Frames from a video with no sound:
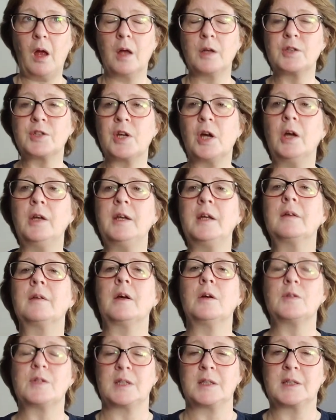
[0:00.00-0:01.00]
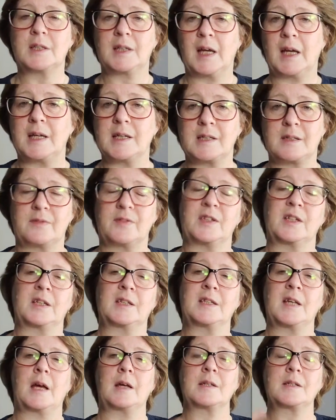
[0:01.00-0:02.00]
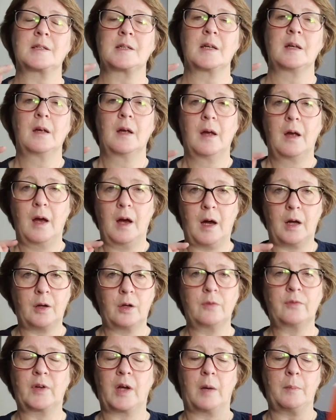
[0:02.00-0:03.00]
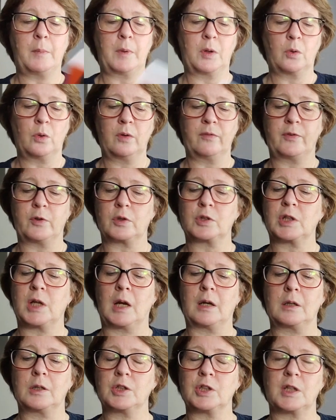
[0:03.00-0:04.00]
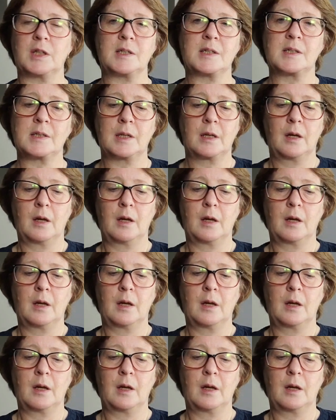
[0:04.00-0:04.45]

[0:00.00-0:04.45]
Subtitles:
turning those into keys of success and overcoming all of your challenges.